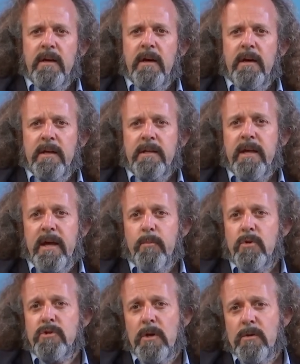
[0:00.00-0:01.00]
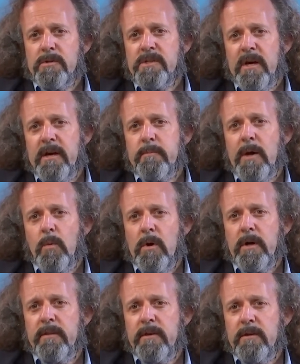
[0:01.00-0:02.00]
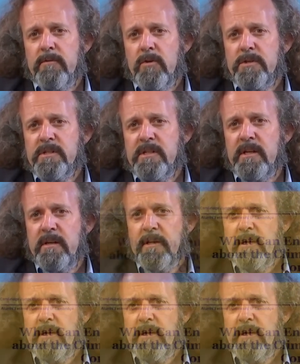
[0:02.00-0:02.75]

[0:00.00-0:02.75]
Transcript: in Cambridge alongside my work in the university.